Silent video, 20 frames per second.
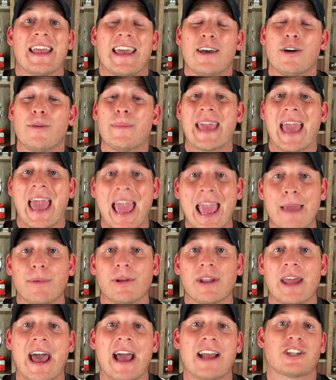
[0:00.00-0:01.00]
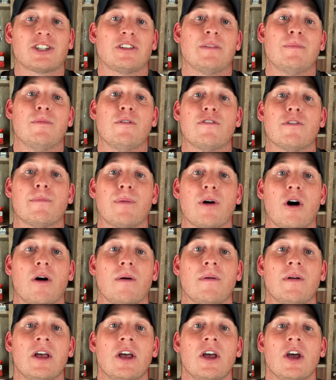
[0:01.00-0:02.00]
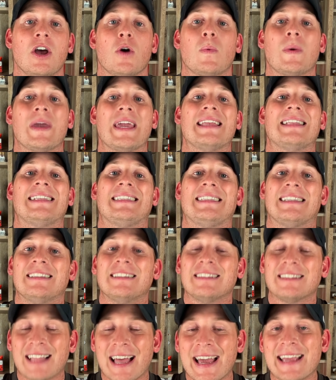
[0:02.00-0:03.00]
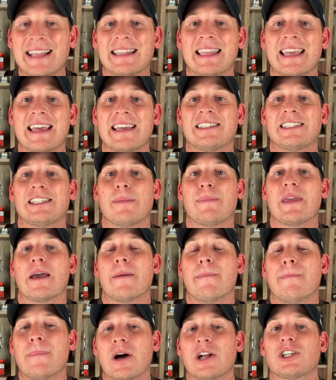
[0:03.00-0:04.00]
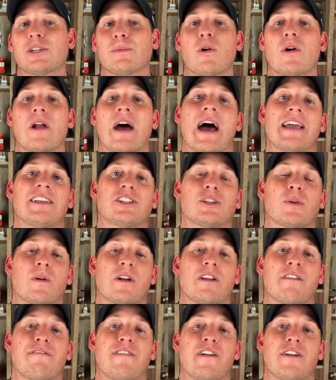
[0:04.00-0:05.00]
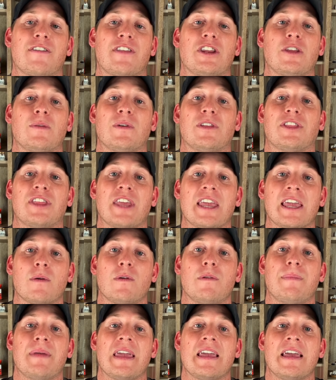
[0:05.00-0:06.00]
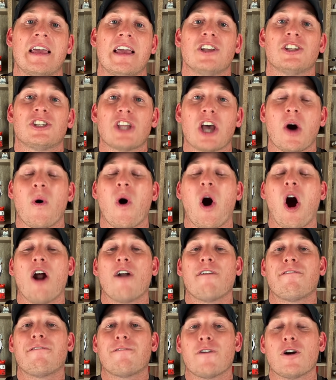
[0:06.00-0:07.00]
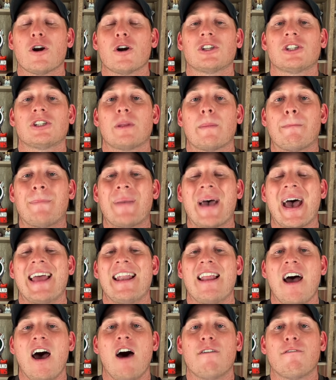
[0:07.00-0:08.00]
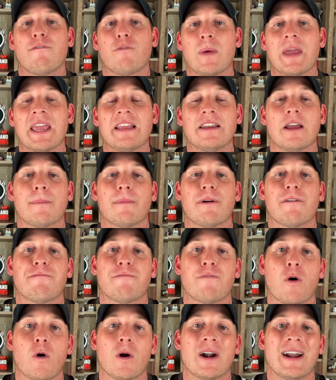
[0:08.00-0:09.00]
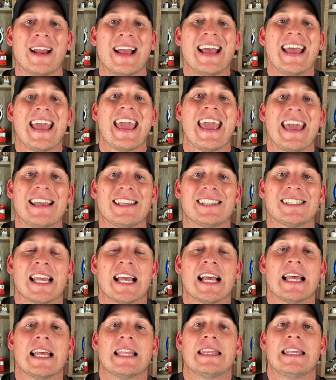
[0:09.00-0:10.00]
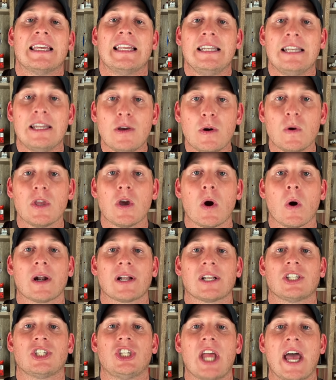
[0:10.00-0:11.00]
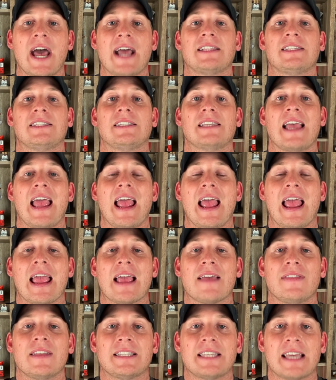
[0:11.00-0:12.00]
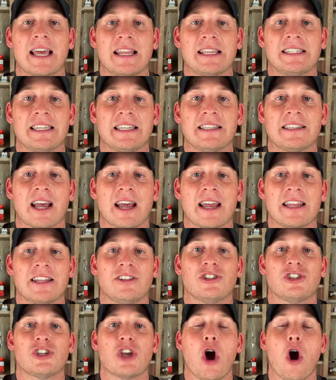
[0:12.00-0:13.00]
he'll be able to actually move the ball. We like this to be a much more high scoring affair than you would think it would be. So our first bet of week number four is the New York Jets and the Tennessee Titans